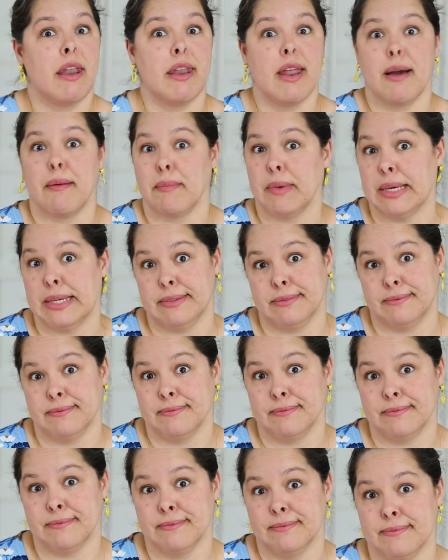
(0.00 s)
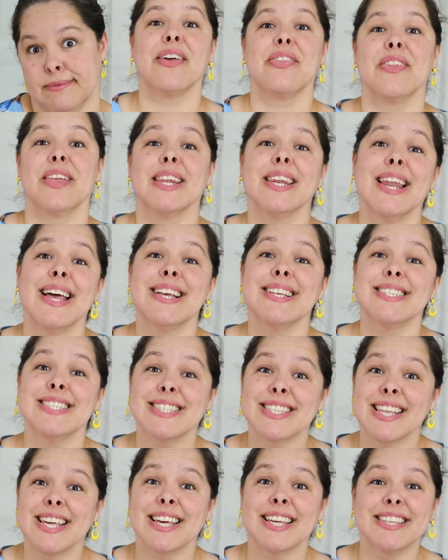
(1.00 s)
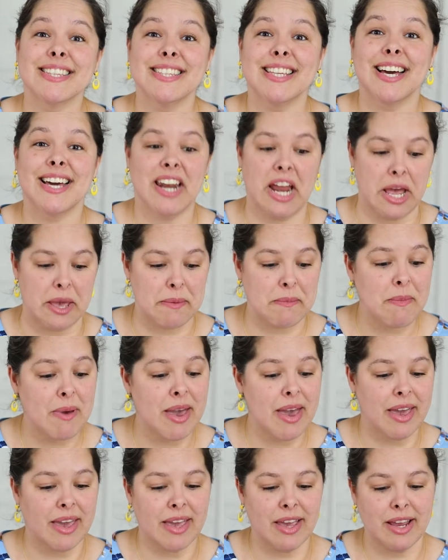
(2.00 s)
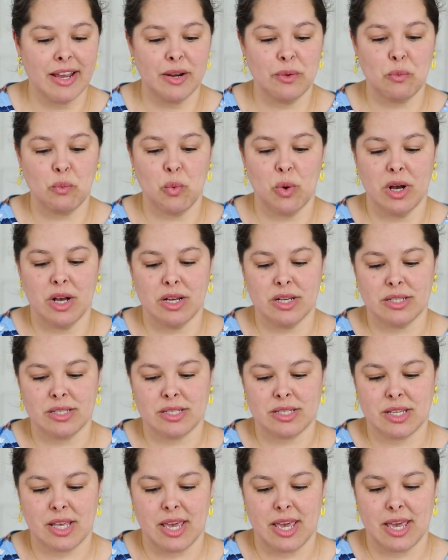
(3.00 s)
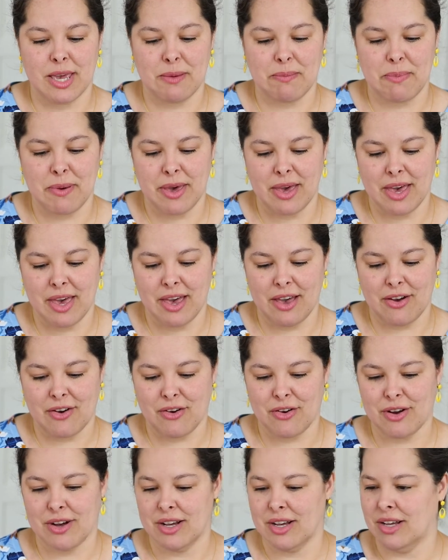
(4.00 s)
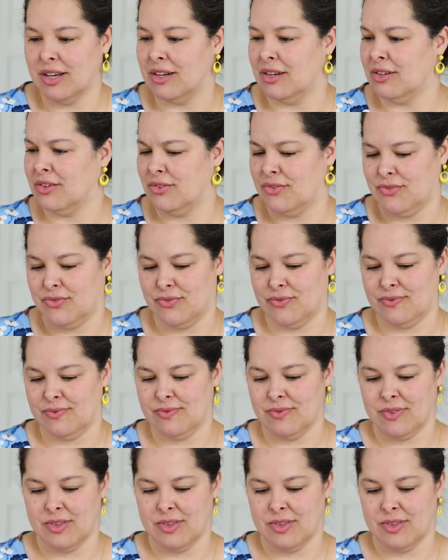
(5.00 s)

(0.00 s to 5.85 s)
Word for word: Not me. And the last thing that I made was a pair of